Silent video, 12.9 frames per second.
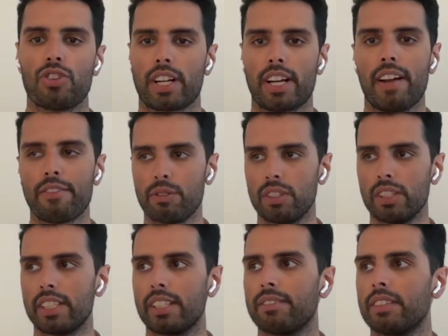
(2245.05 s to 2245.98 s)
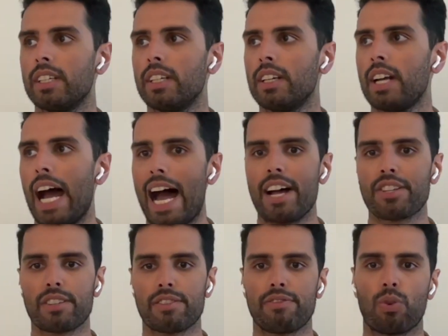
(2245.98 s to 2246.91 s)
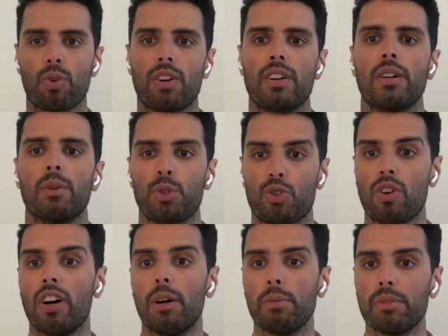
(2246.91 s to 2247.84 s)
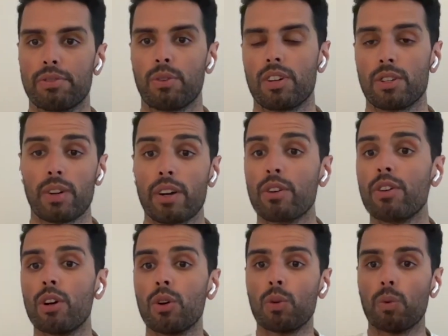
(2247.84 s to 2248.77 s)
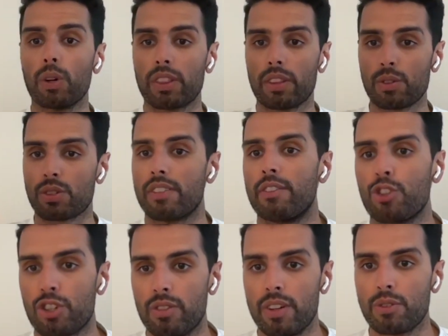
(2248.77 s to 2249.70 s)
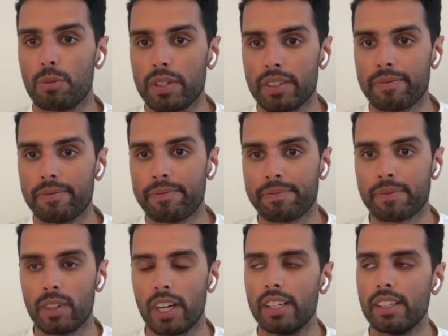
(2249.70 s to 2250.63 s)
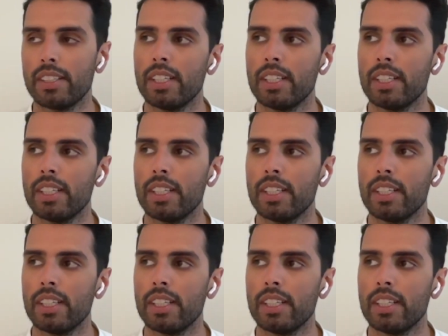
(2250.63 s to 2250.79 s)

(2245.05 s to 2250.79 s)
Like I haven't really asked for a withdrawal before, so I don't know what those conversion rates will be, right?